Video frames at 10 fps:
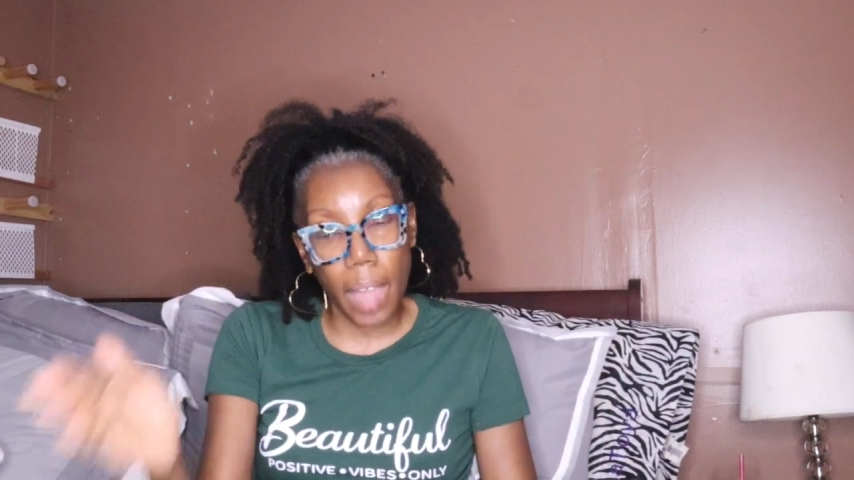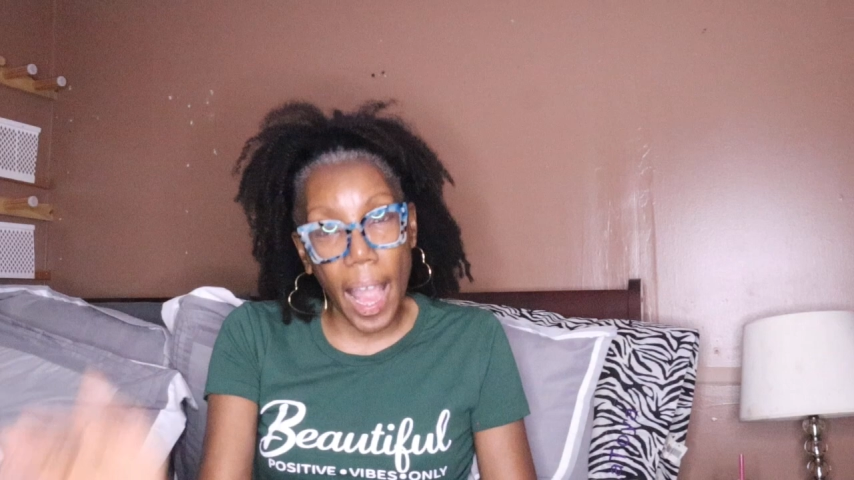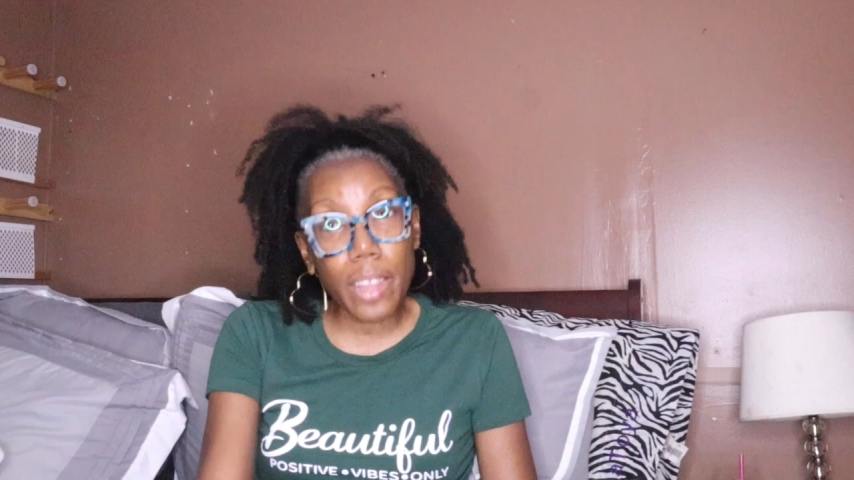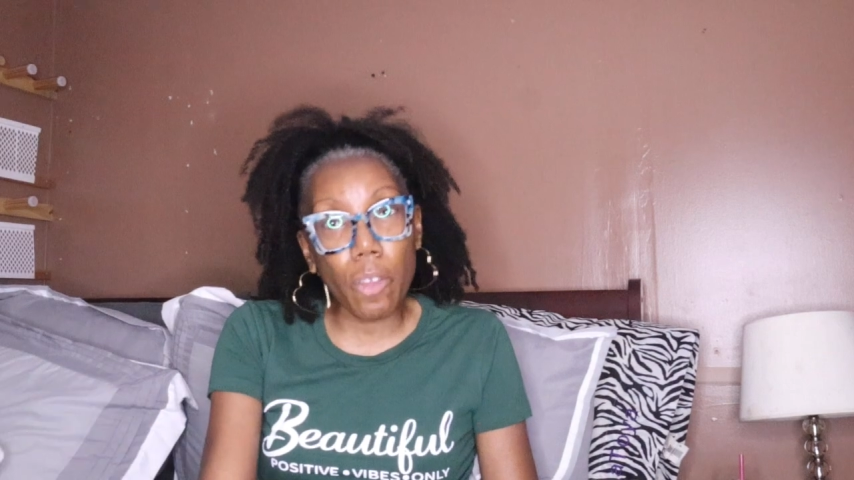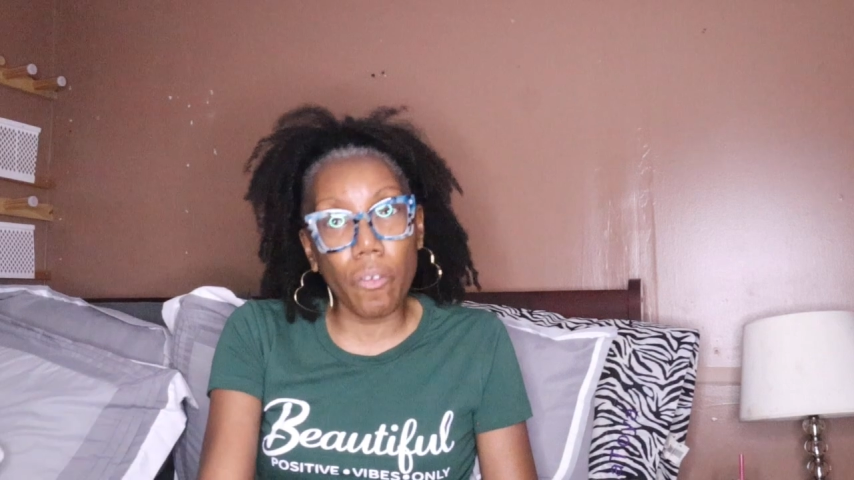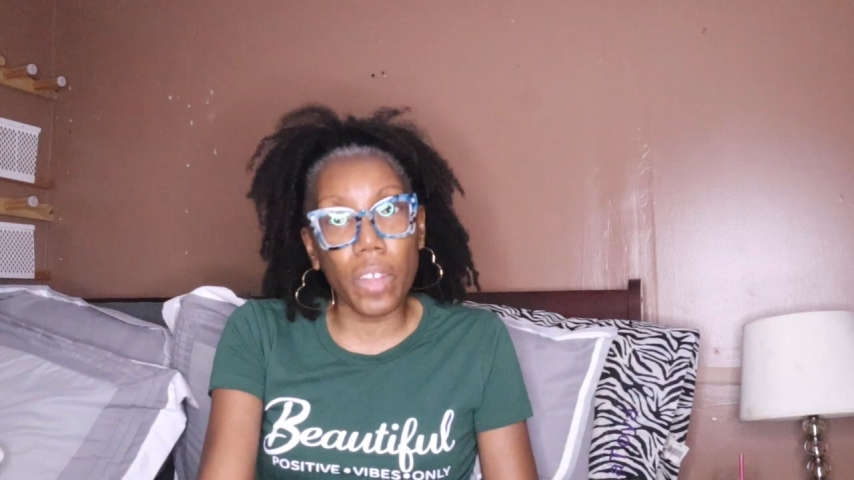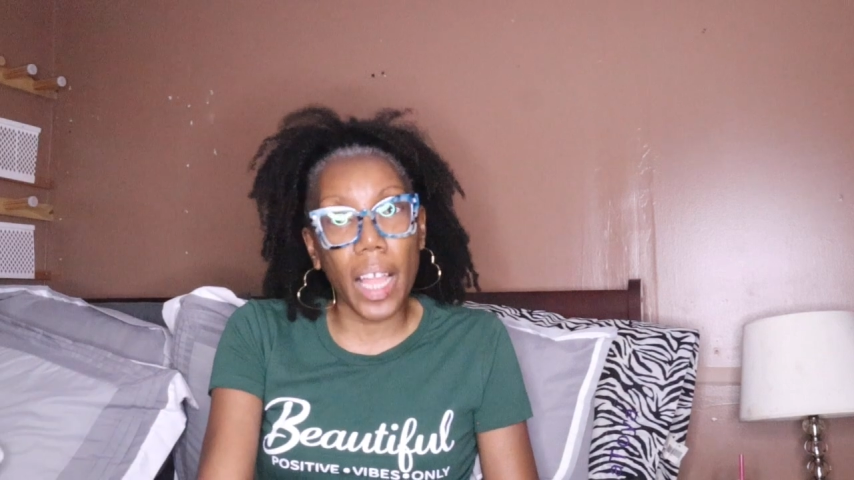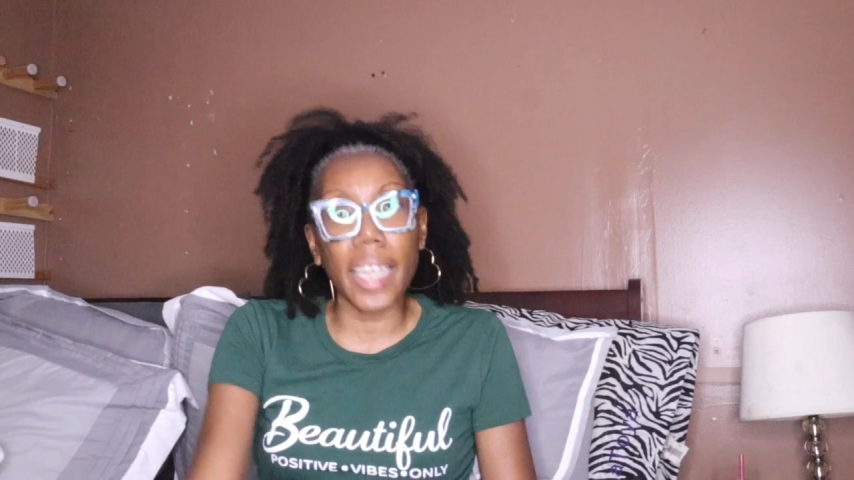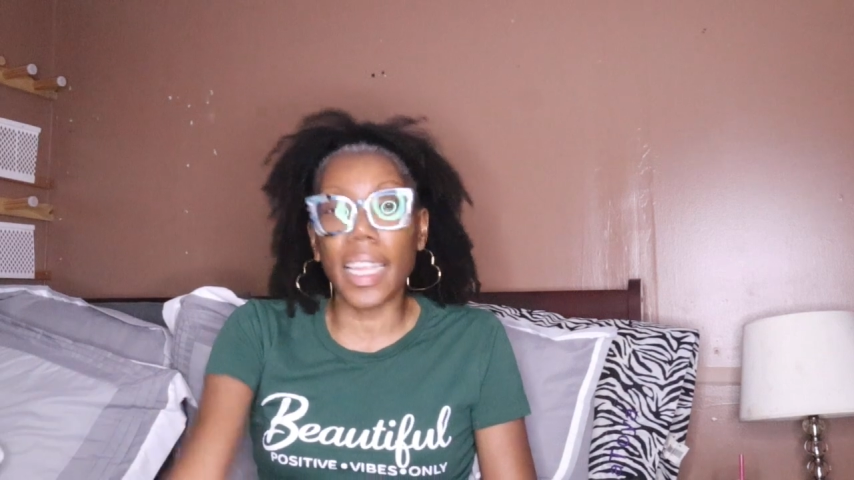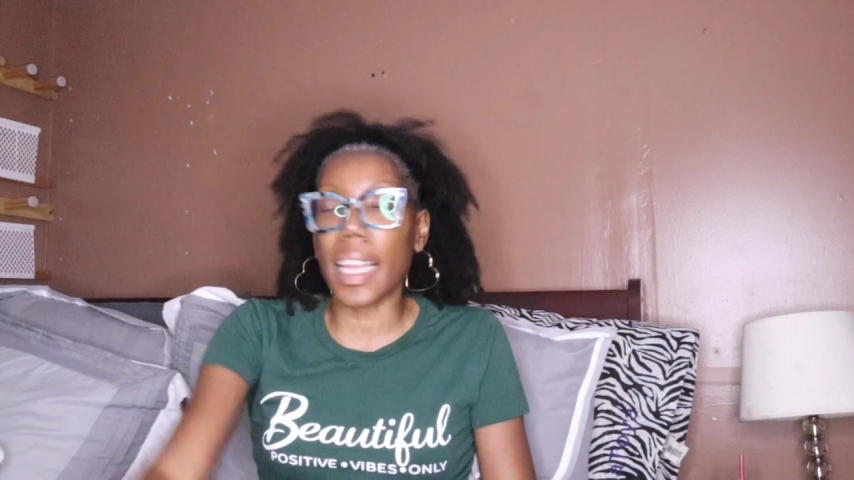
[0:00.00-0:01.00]

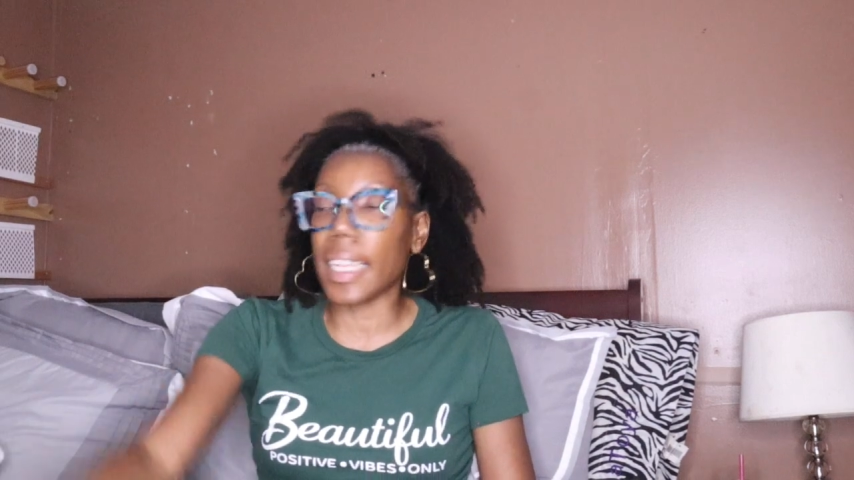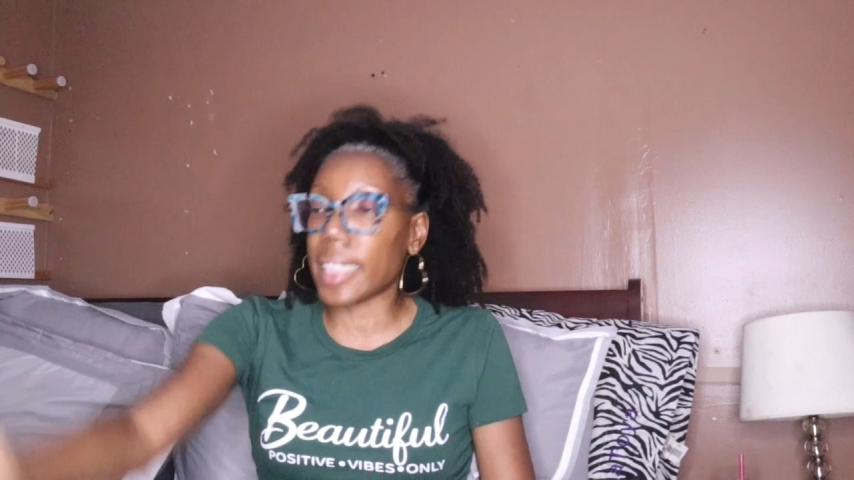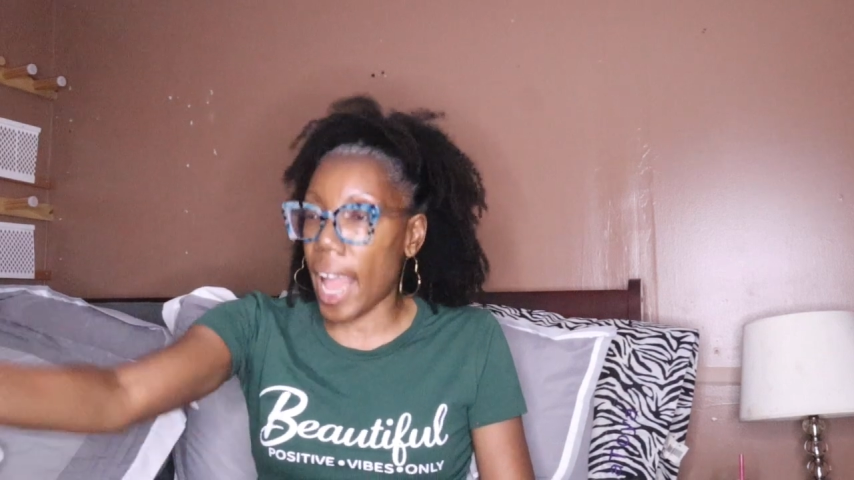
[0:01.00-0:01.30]
Aethelflaed is